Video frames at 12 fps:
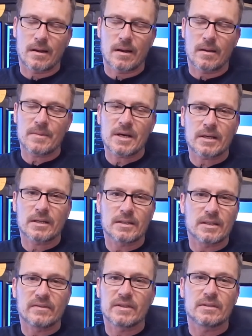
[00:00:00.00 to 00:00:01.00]
I'm not going to
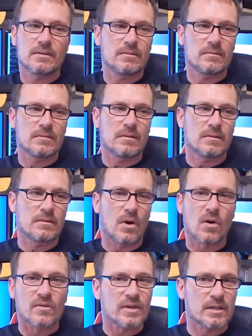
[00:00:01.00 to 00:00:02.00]
leave it
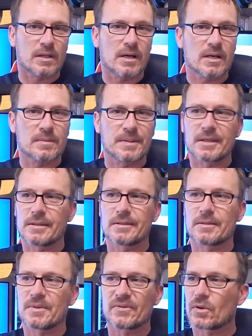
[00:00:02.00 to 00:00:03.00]
overclocked because
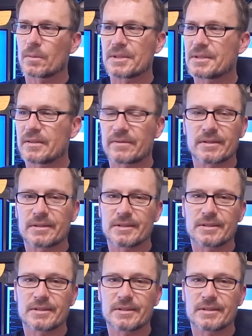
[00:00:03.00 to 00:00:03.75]
the performance difference